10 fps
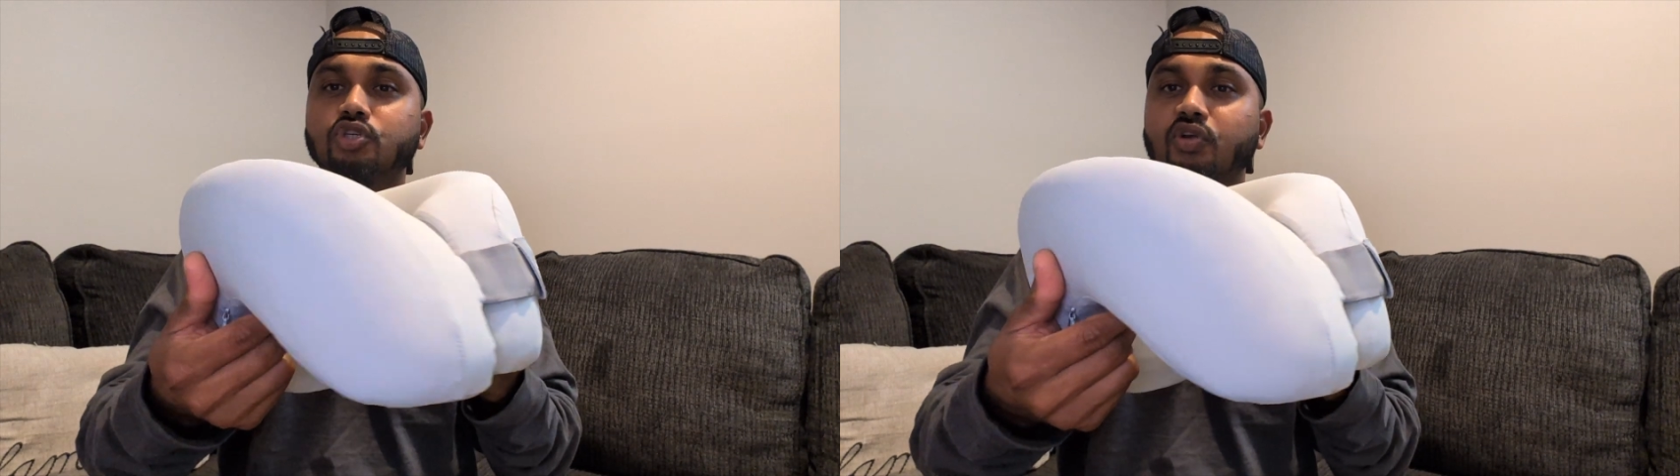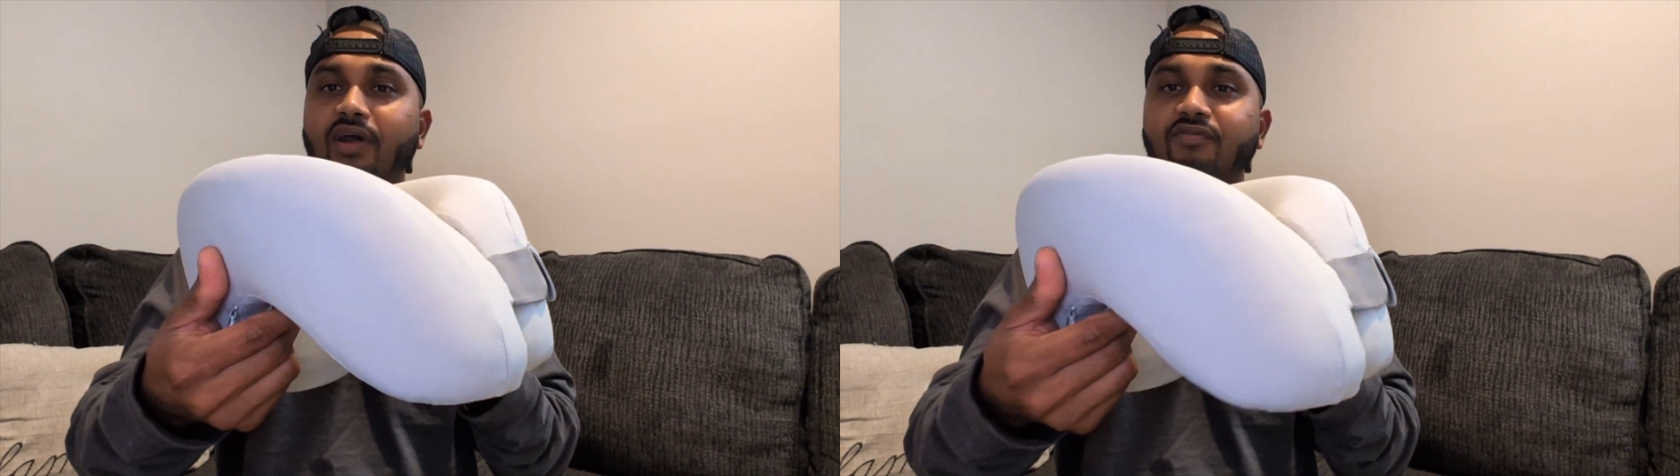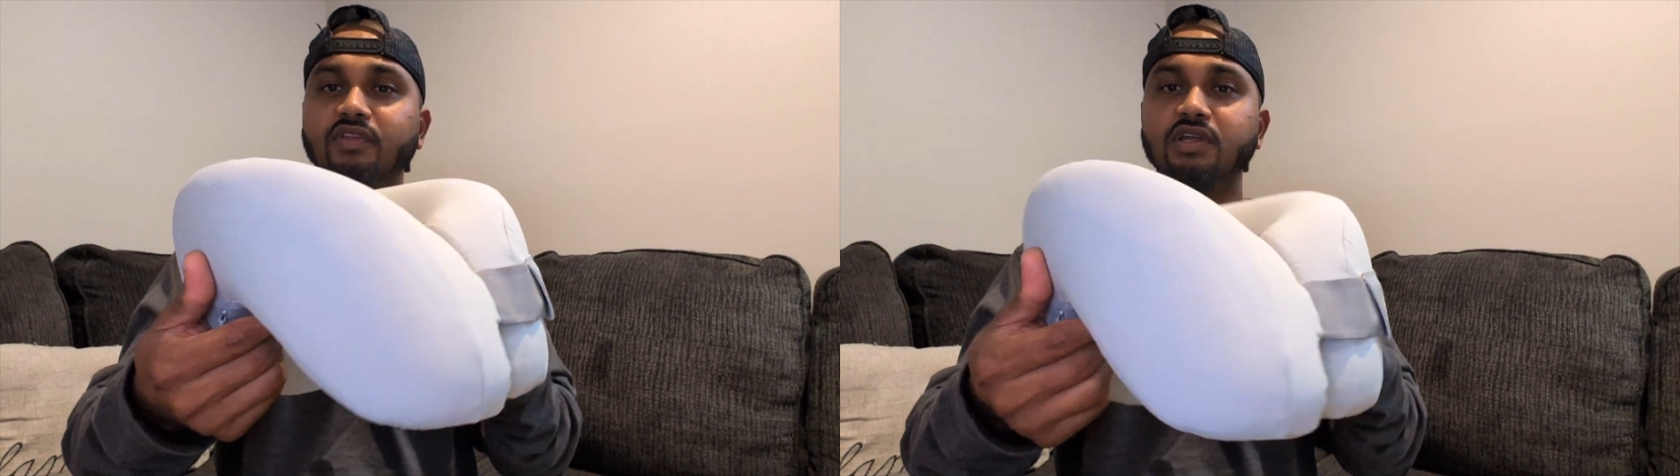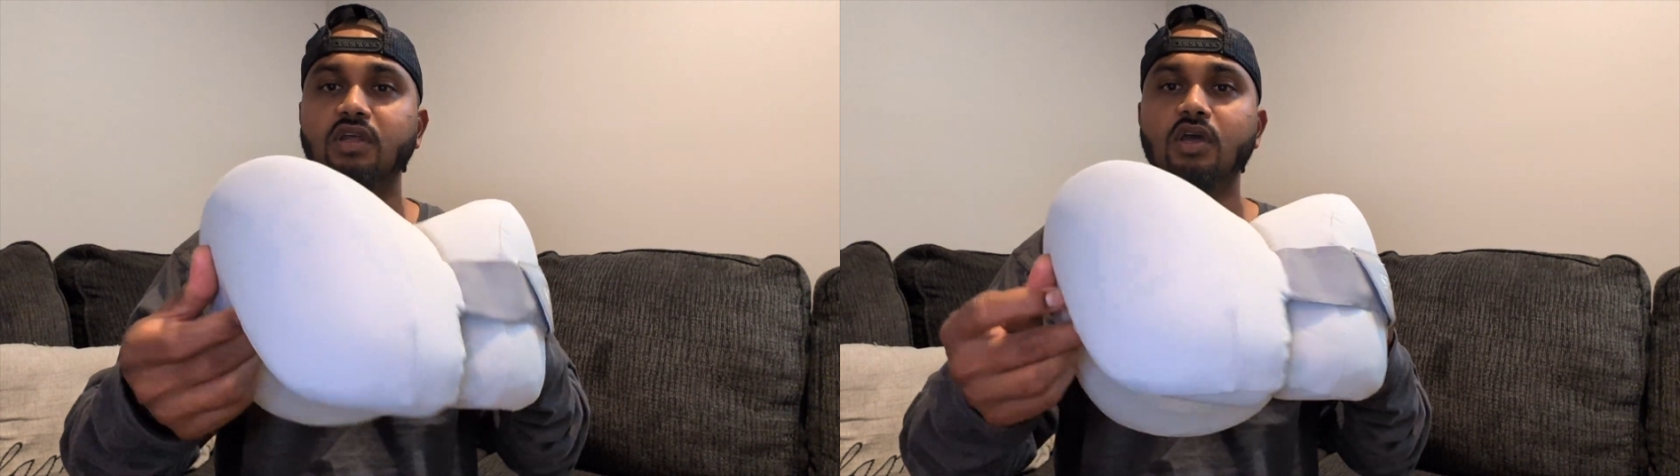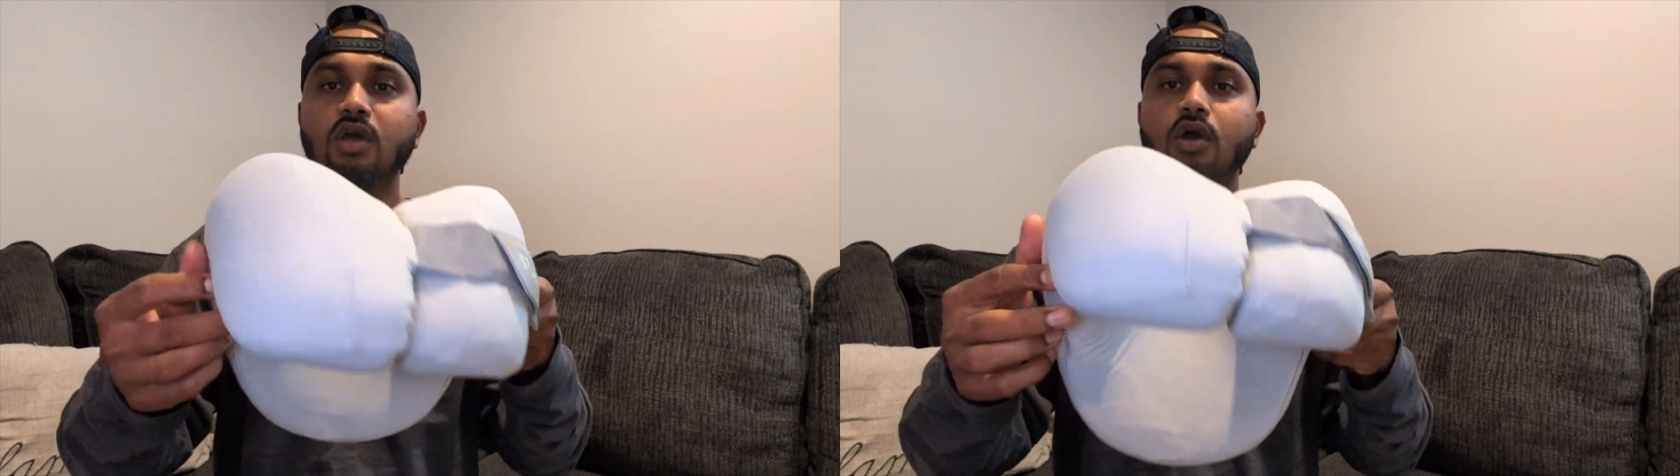
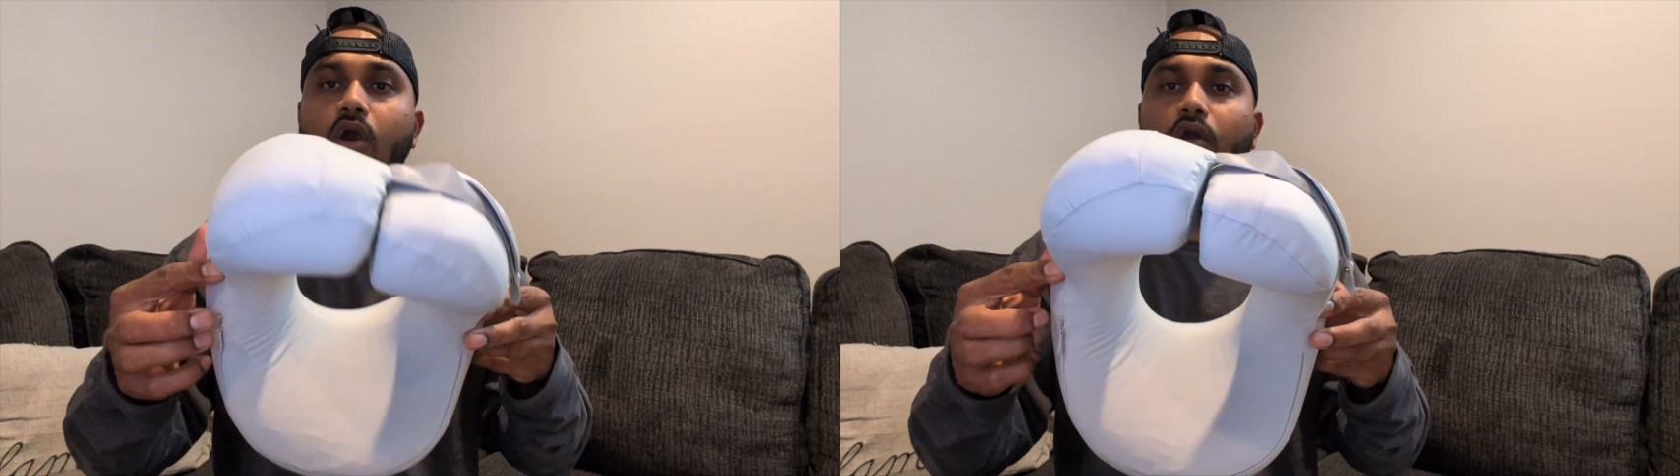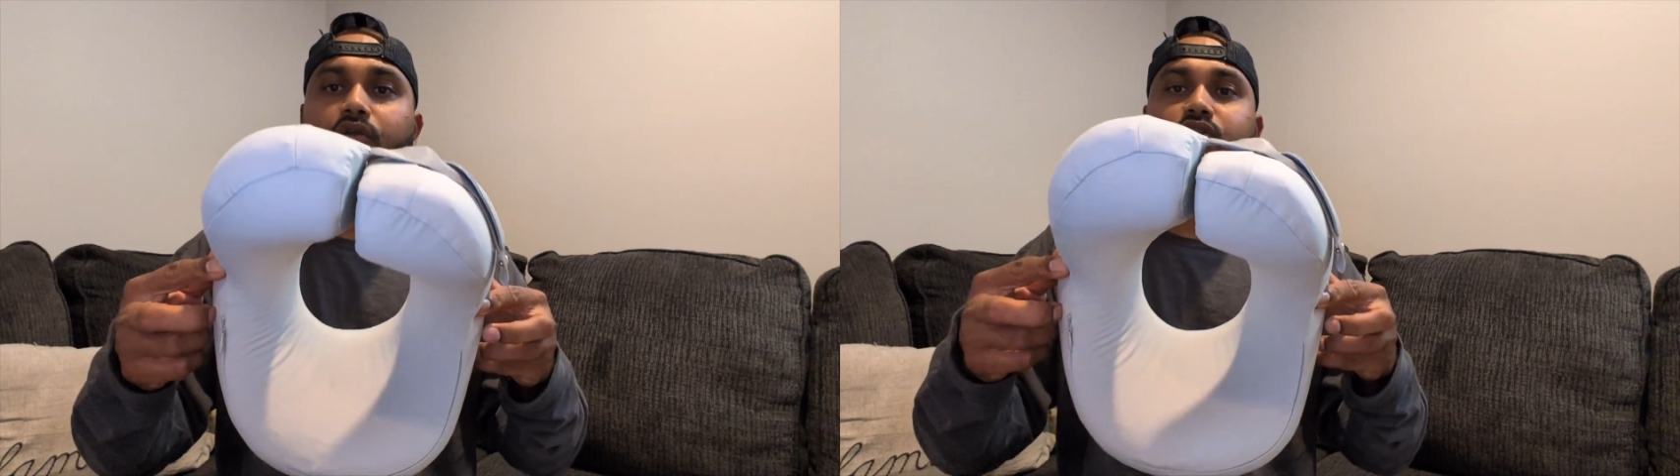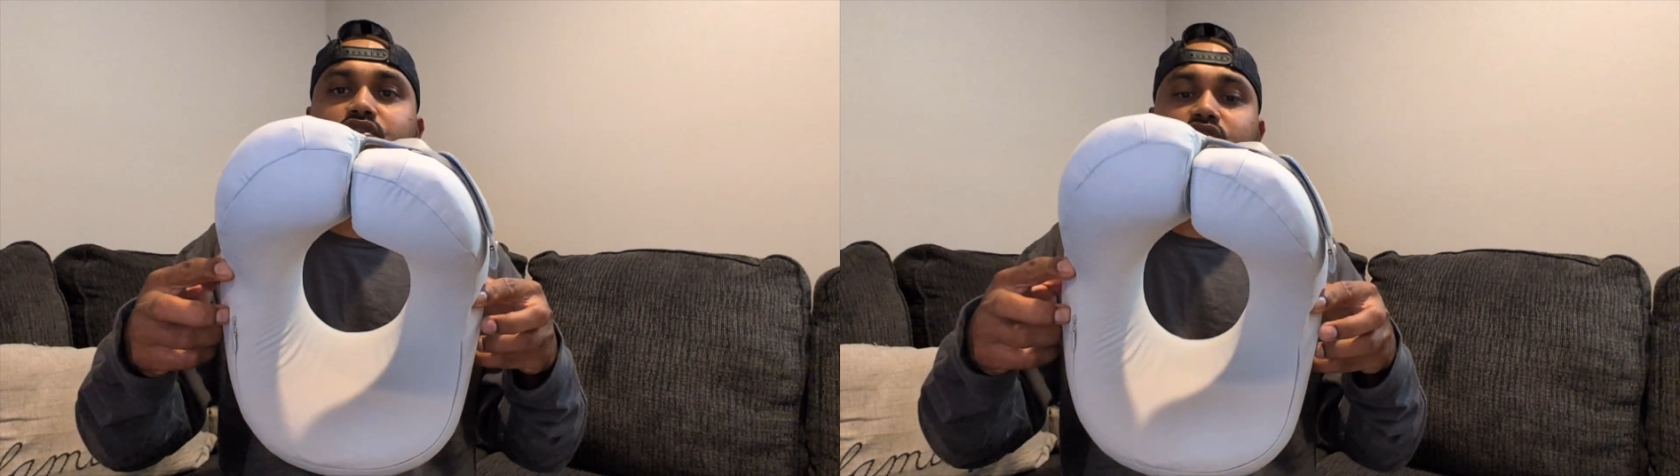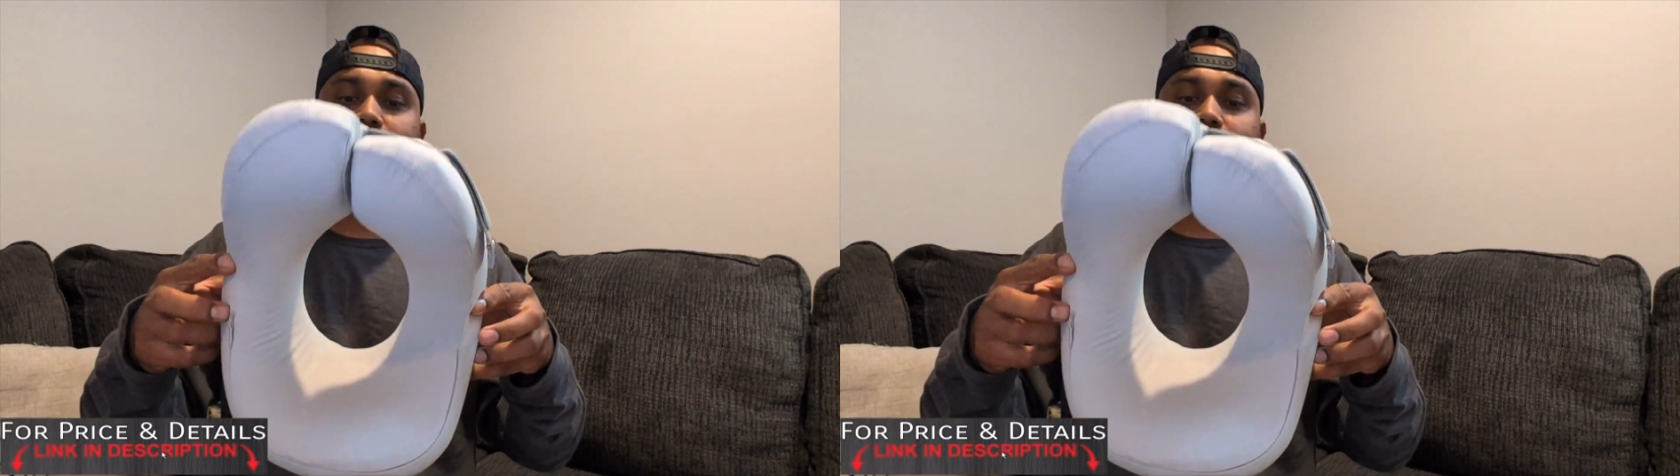traveling, or you're just